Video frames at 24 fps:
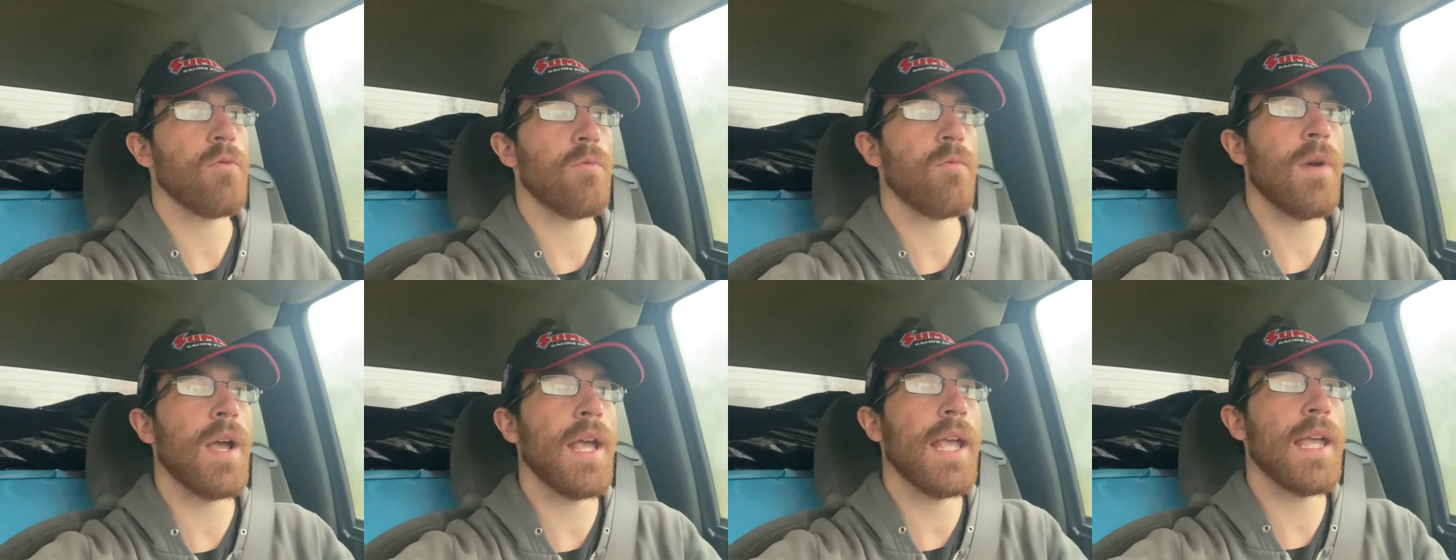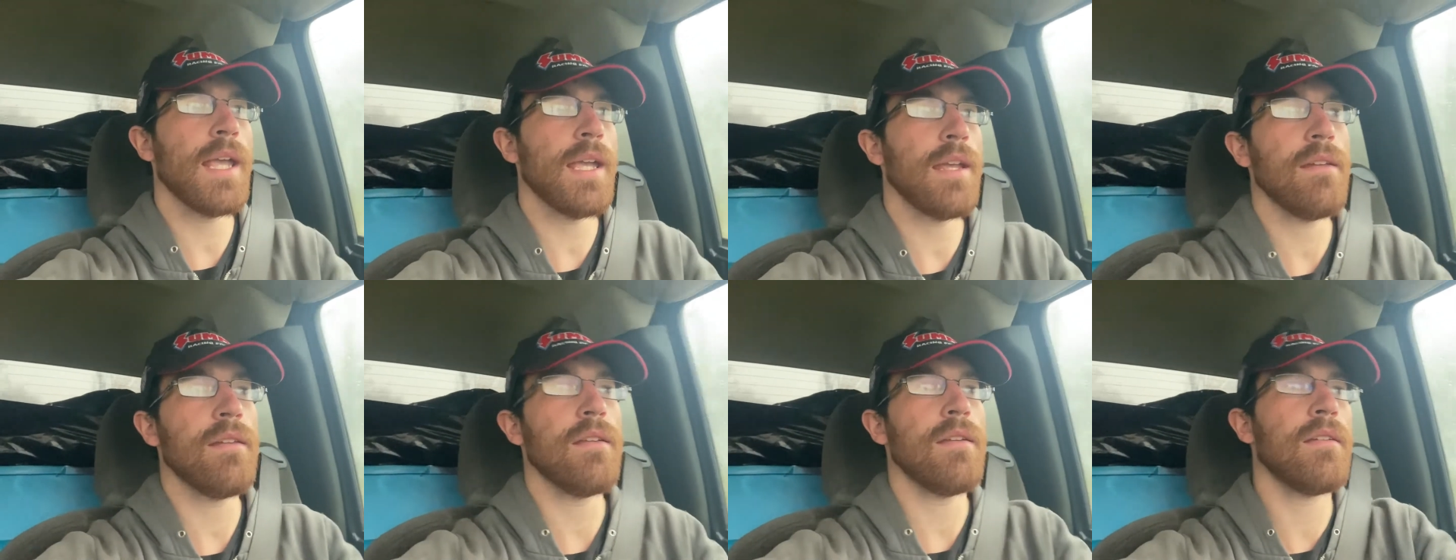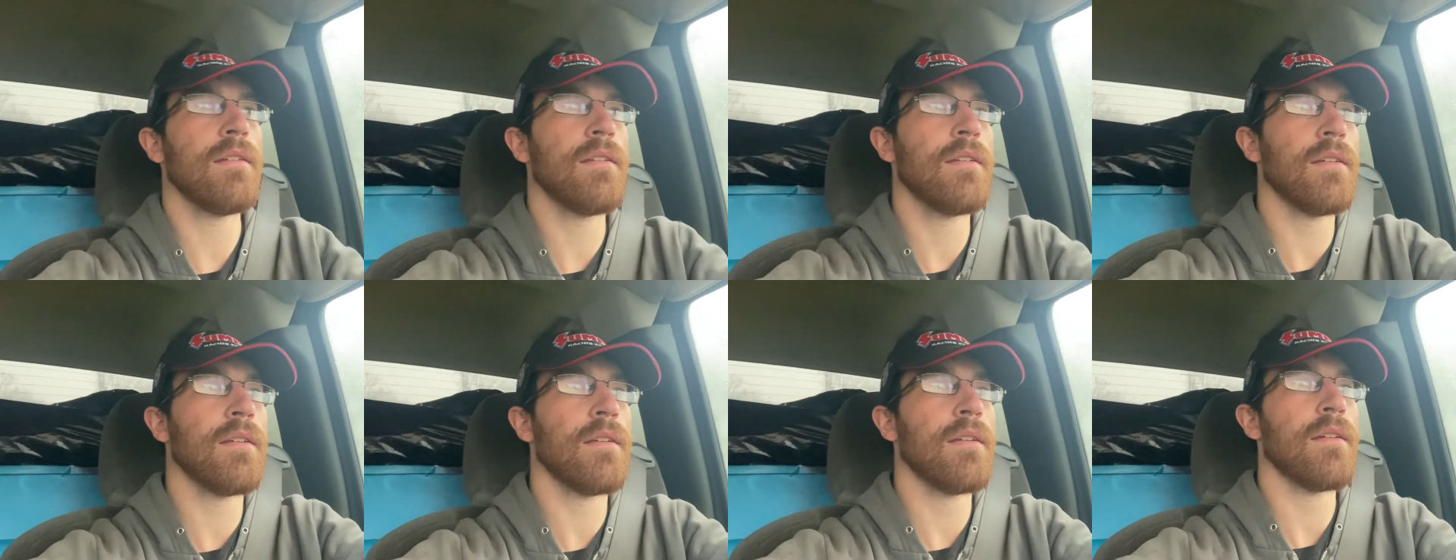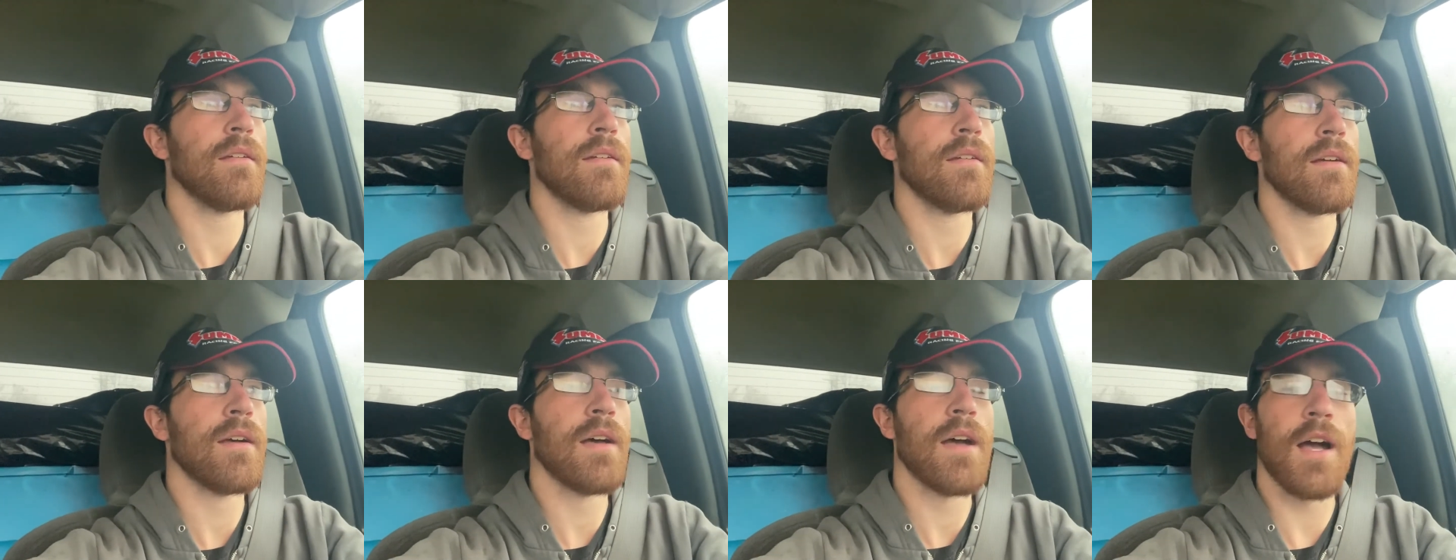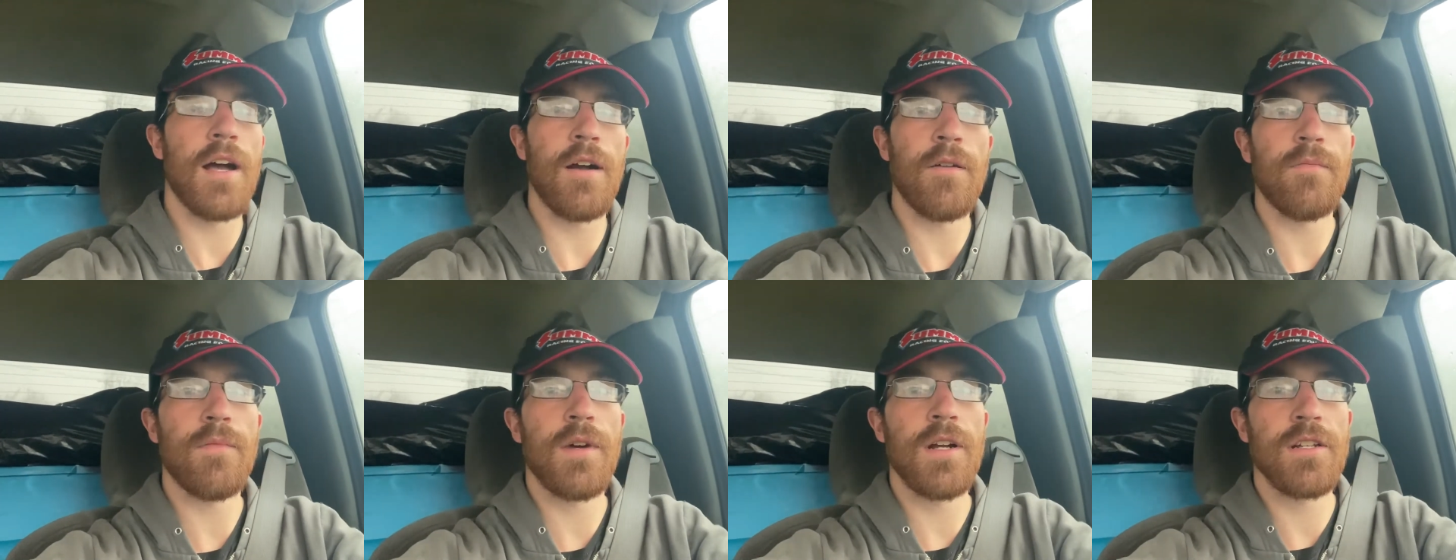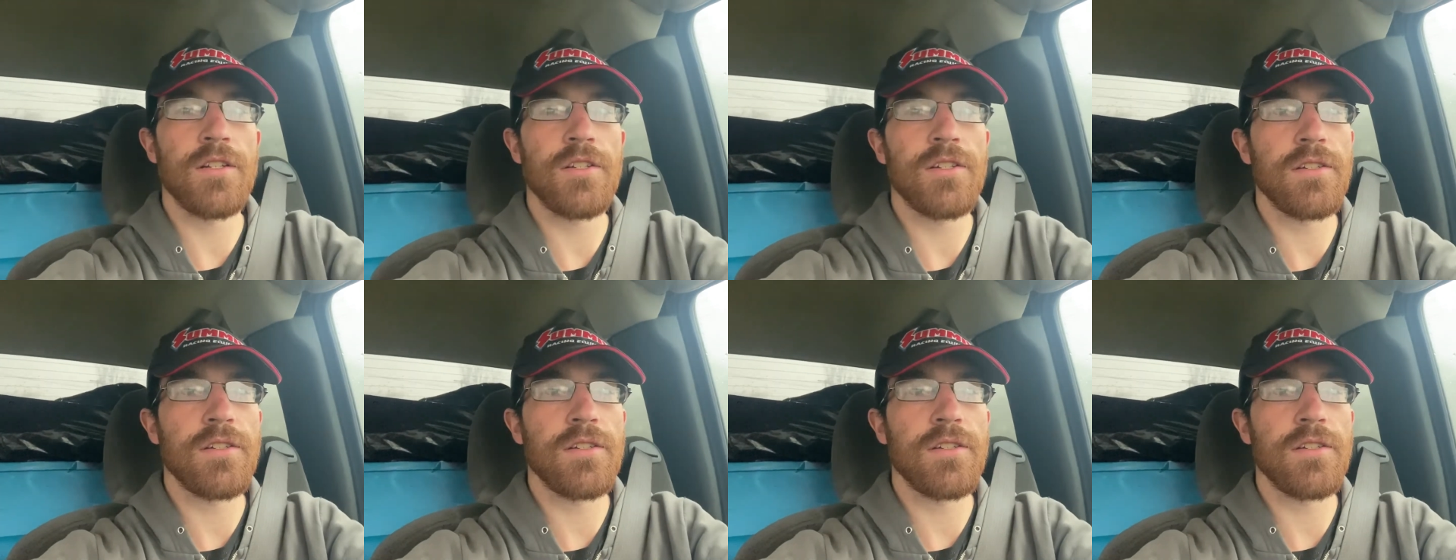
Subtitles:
weighed, how much